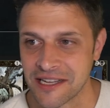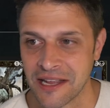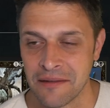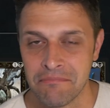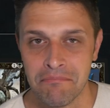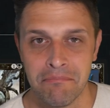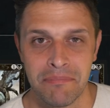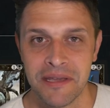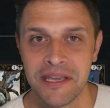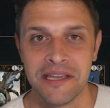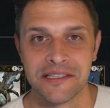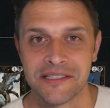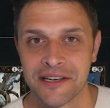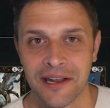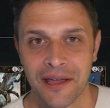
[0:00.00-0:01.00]
and B,
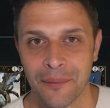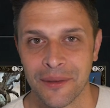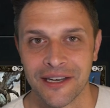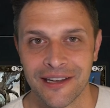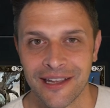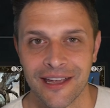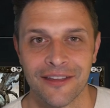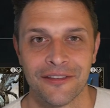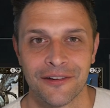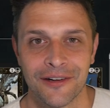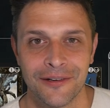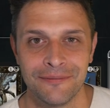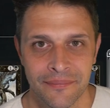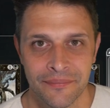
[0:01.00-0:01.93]
isn't coming together.